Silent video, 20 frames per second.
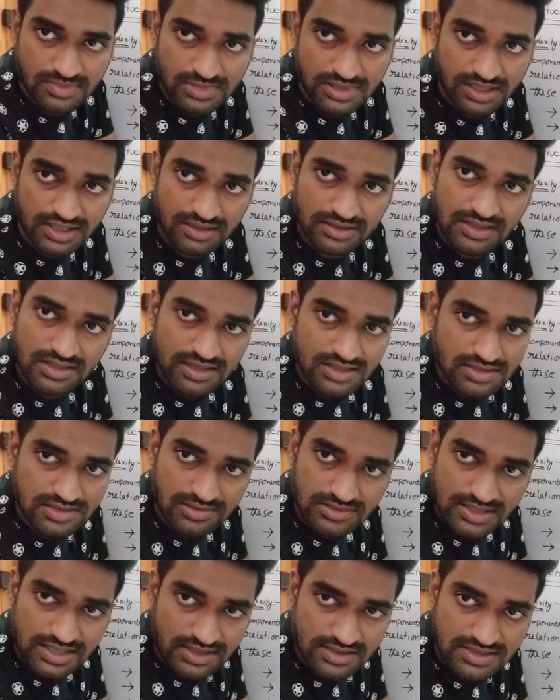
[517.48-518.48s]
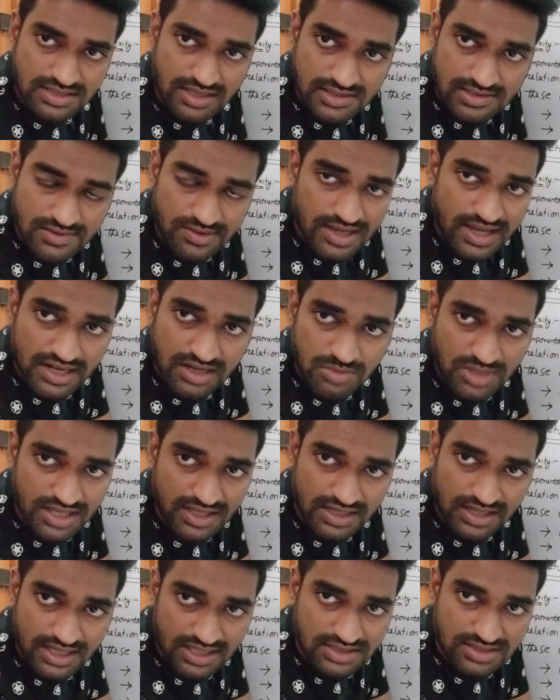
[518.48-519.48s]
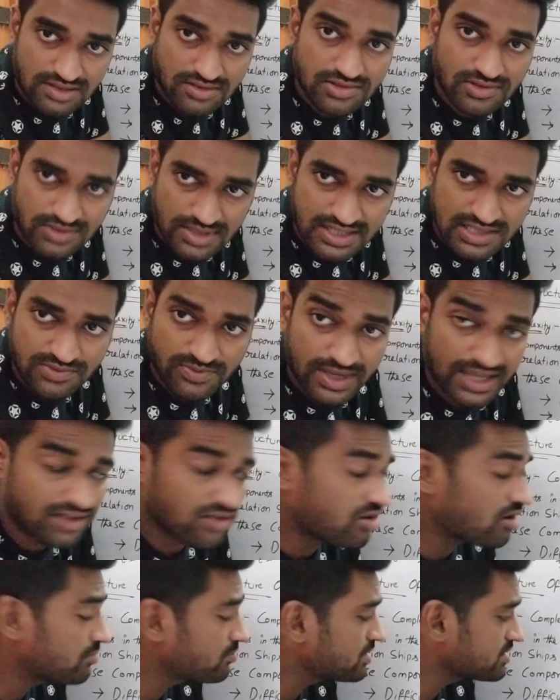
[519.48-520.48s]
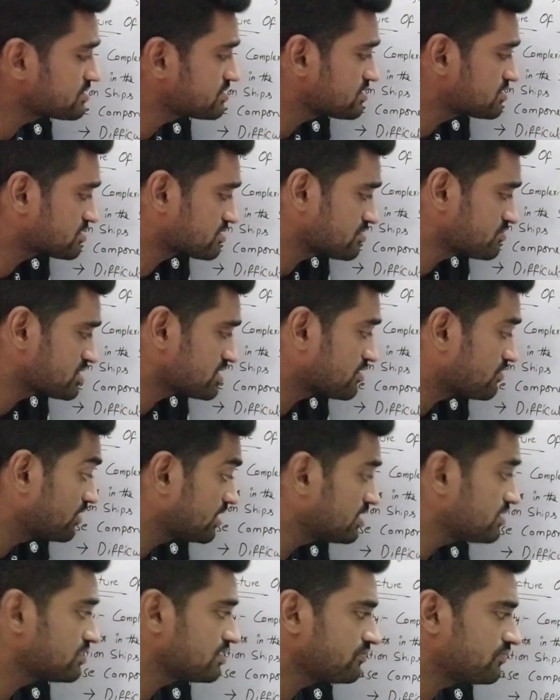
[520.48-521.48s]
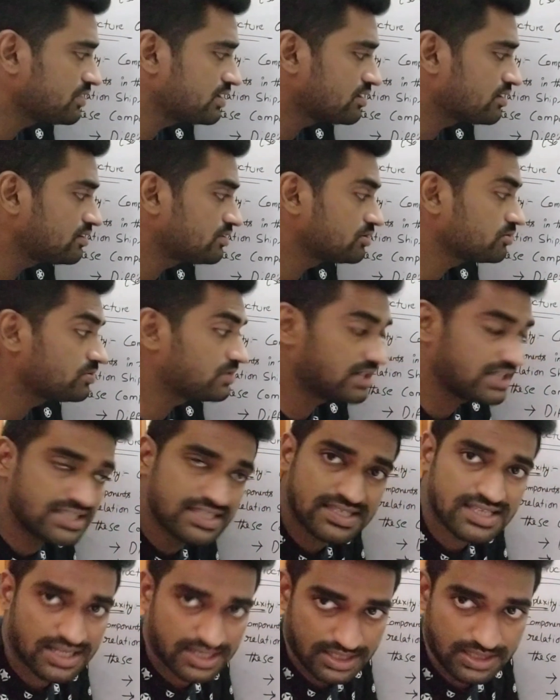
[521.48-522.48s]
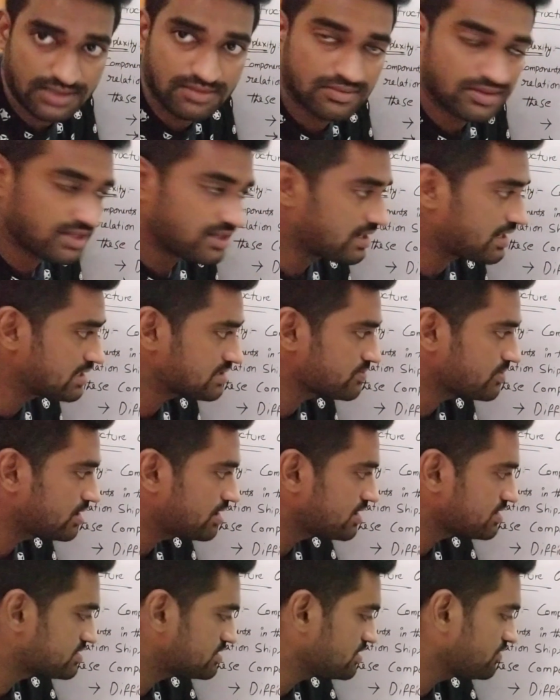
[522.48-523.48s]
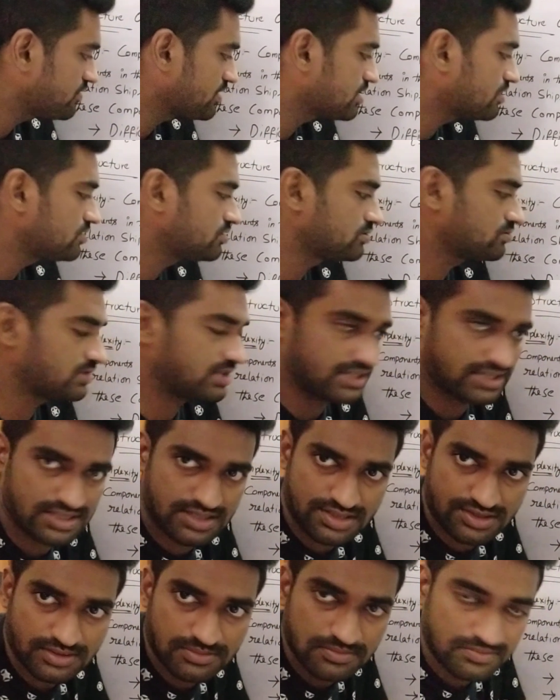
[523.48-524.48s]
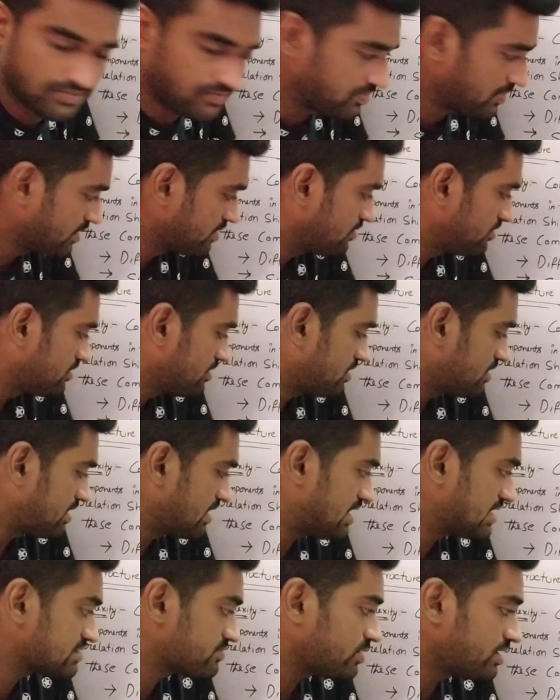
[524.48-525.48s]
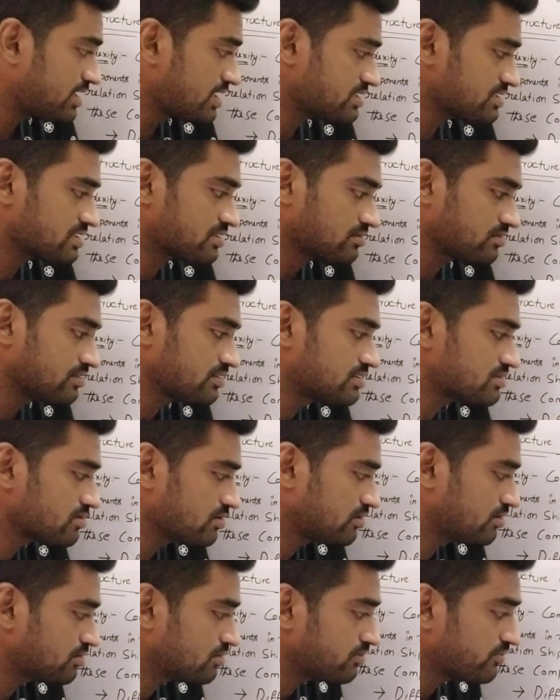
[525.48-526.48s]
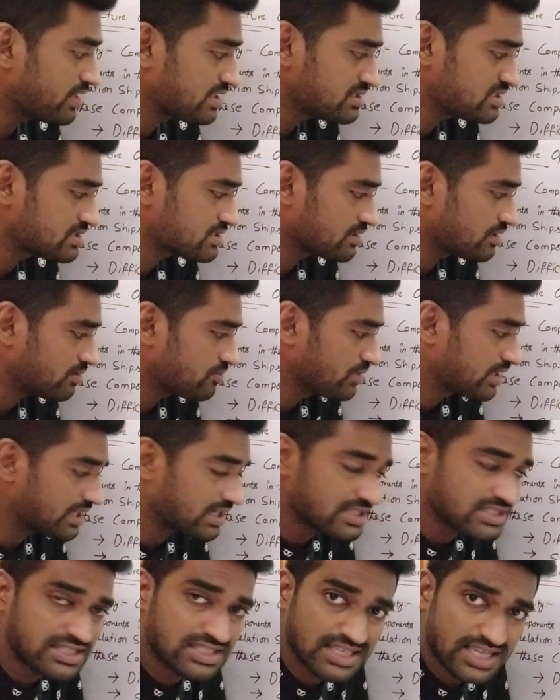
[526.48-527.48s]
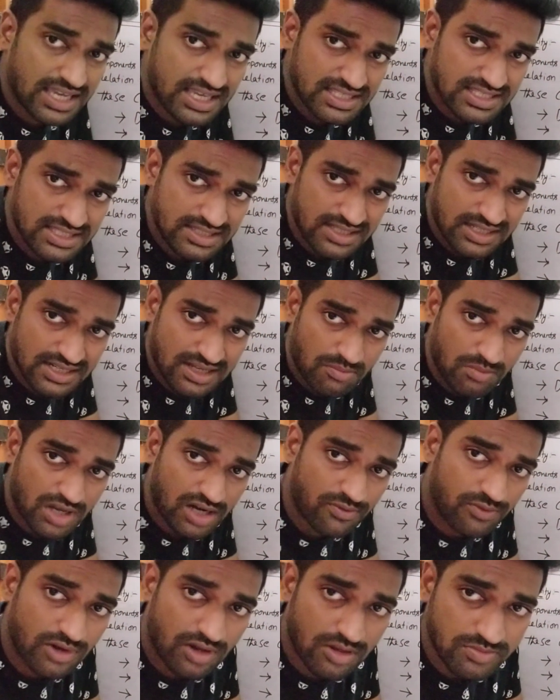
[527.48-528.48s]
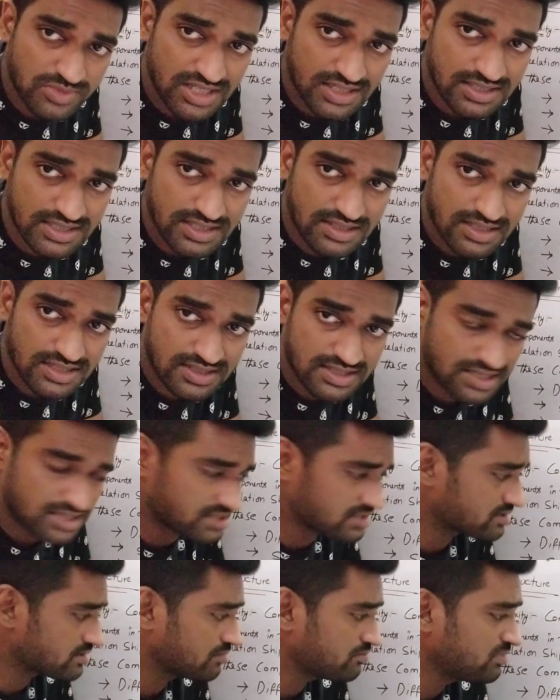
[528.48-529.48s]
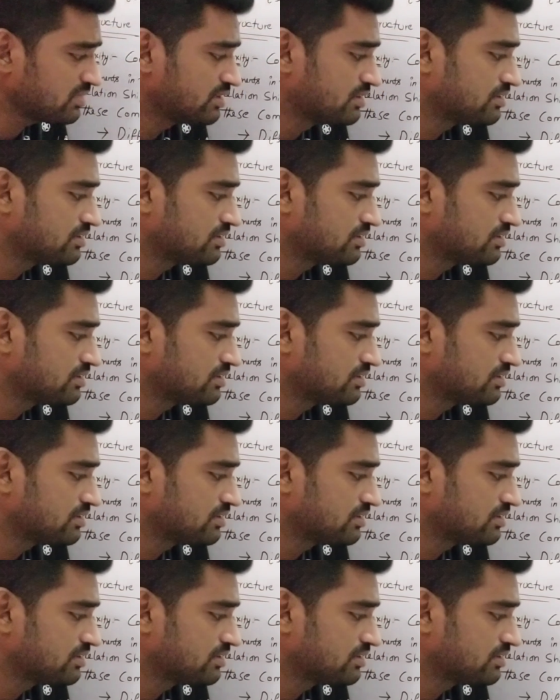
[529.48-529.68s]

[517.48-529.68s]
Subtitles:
right? So that is also dynamic in nature. So that's why complex systems are very difficult to design as well as difficult to test. As well as, so once we can change the number of objects in the system,